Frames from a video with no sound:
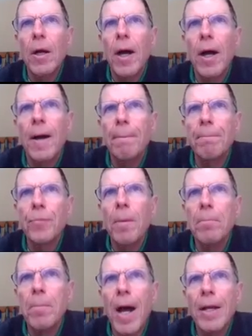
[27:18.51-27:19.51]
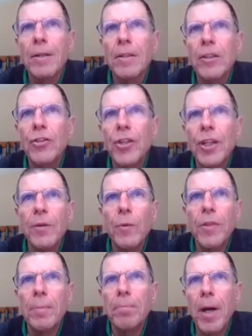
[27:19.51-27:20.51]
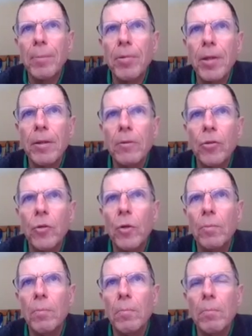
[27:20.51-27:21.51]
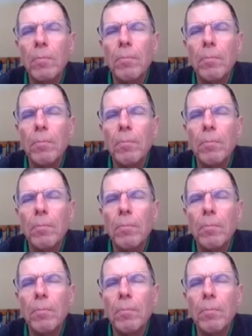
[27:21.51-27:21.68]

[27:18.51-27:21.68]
model and dealing with the public due to